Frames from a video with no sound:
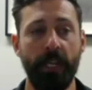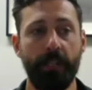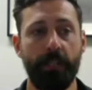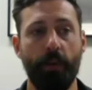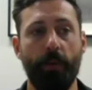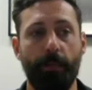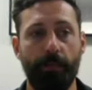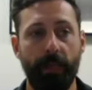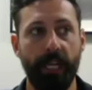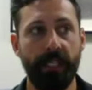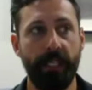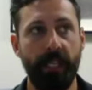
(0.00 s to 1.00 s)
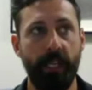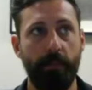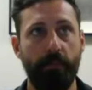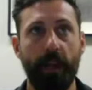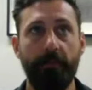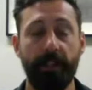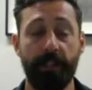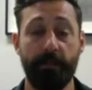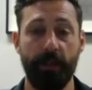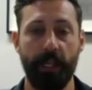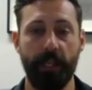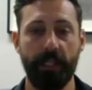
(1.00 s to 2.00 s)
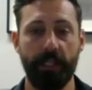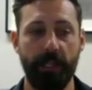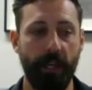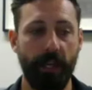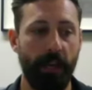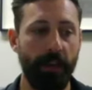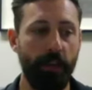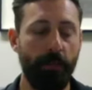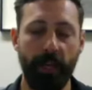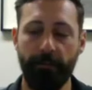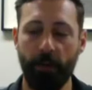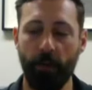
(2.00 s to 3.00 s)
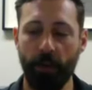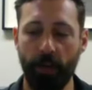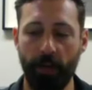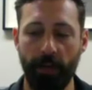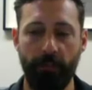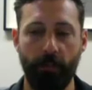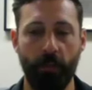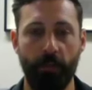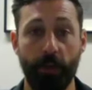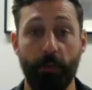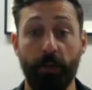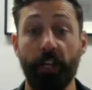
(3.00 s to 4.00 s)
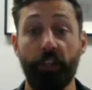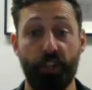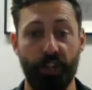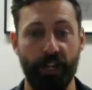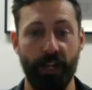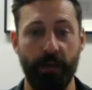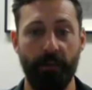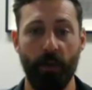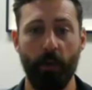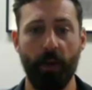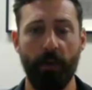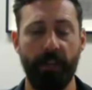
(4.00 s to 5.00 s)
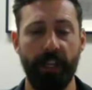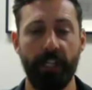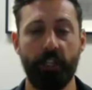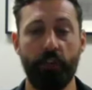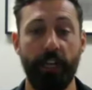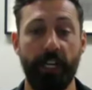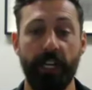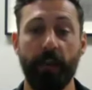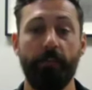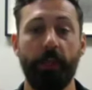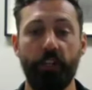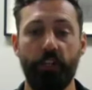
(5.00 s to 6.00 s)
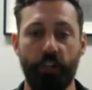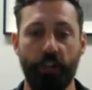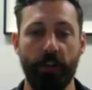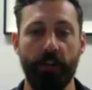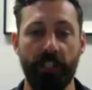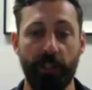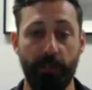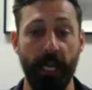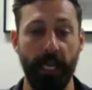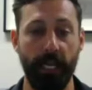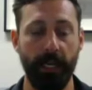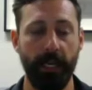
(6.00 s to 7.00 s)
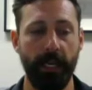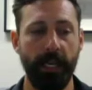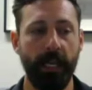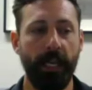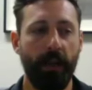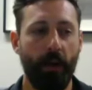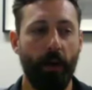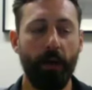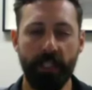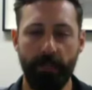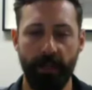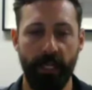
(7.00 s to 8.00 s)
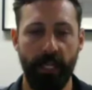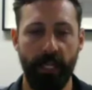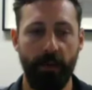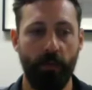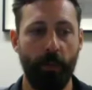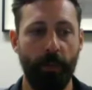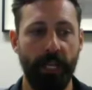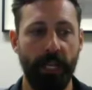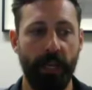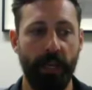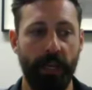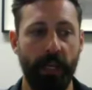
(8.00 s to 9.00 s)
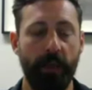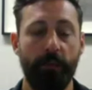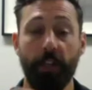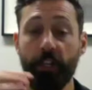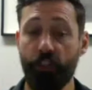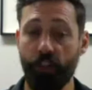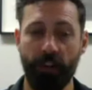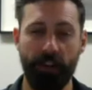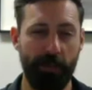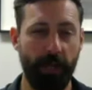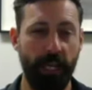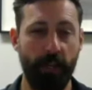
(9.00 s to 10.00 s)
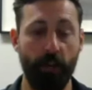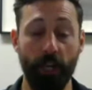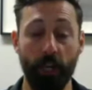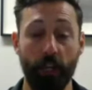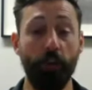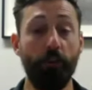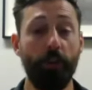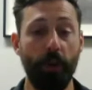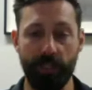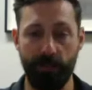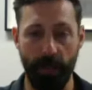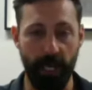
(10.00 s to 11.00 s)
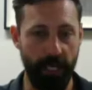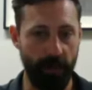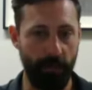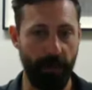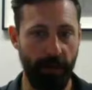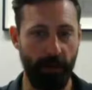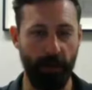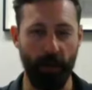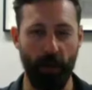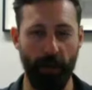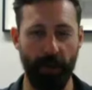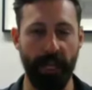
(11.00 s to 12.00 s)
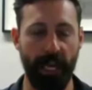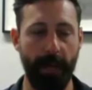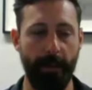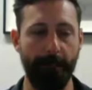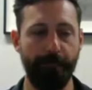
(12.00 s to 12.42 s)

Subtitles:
So as a preface for this, you may have heard of your blood sugar or things creating a blood sugar spike. Ultimately, when we get a blood sugar spike or a glucose spike, you may have heard it called that,